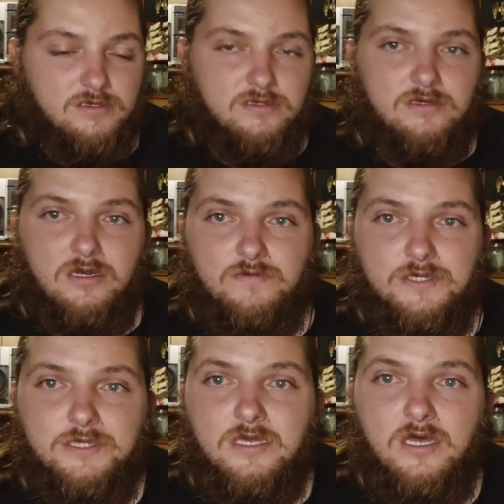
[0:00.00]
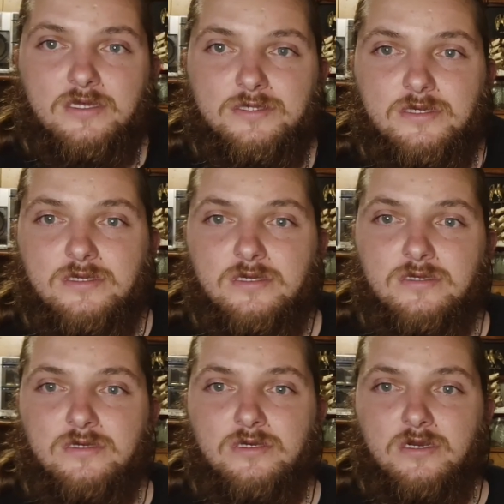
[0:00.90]
Nervous, guys,
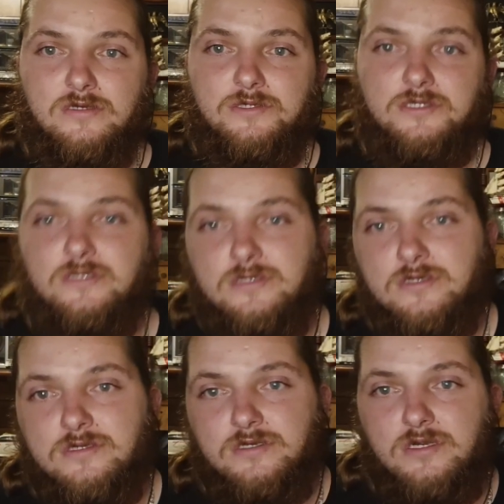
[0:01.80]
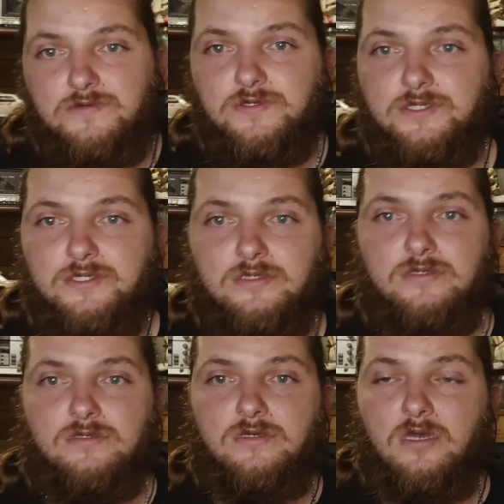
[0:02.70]
girls, nervous.
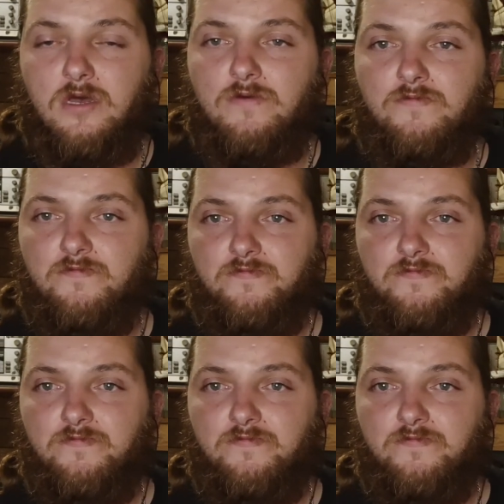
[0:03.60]
I